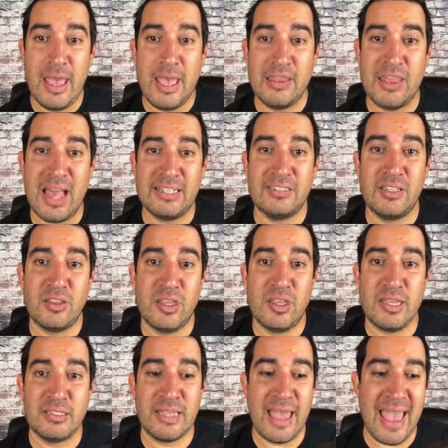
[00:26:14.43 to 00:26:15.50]
And that's the
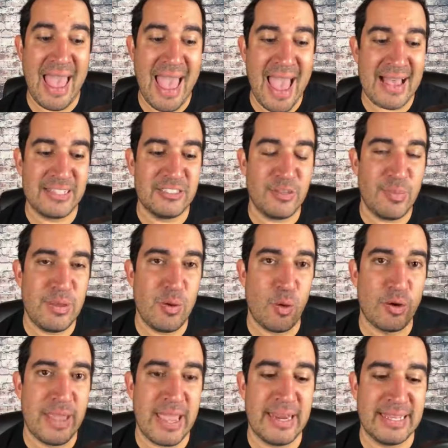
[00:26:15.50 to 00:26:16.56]
thing, is that it has to be
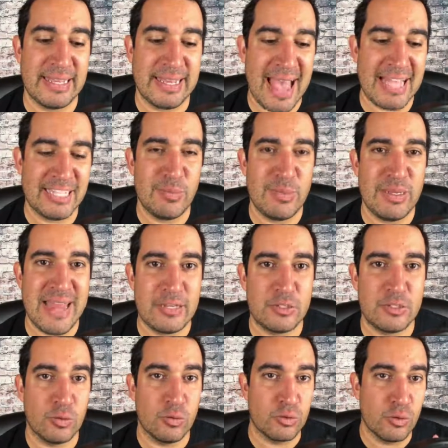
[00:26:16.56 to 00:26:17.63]
organic, has to be natural.